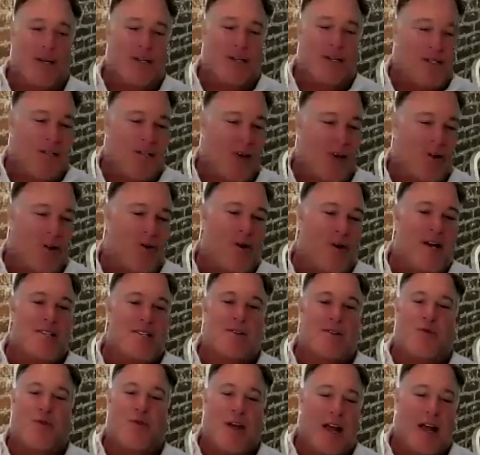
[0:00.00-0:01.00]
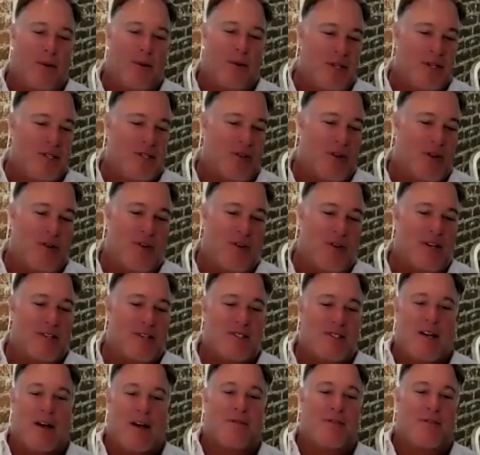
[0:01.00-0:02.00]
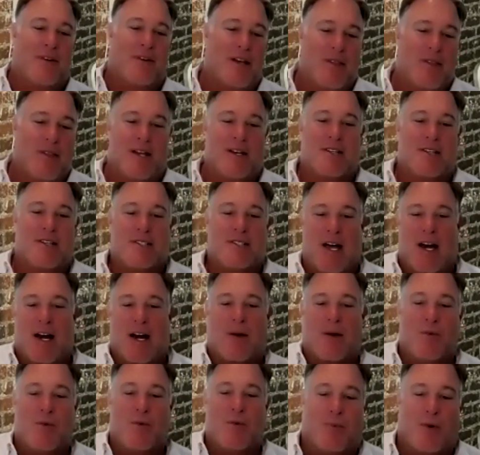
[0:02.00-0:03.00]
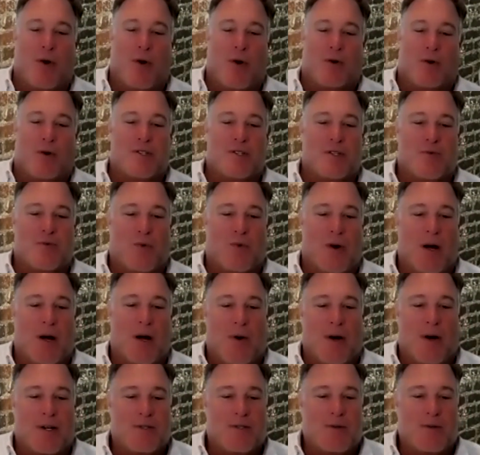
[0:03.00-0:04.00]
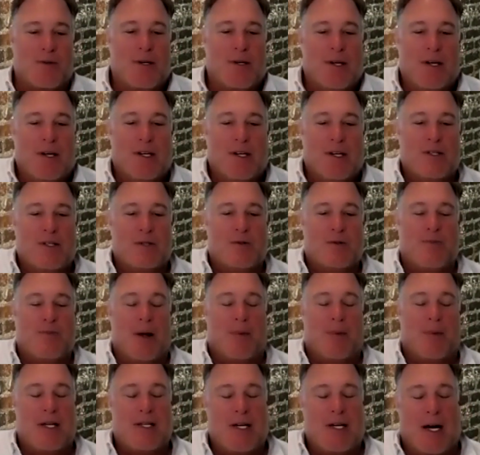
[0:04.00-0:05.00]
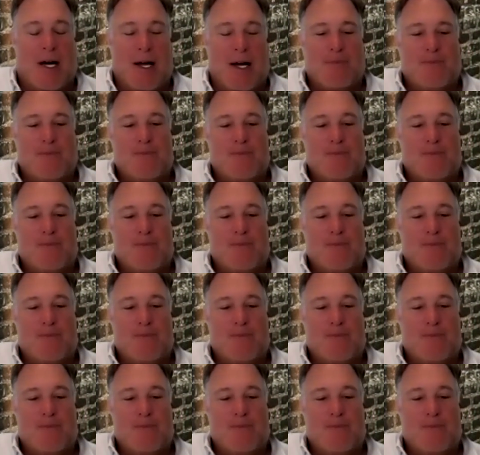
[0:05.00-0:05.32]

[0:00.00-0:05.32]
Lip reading: starting to raise a family, starting to do that stuff, and then deciding, well, brokerage is where I want to spend my time.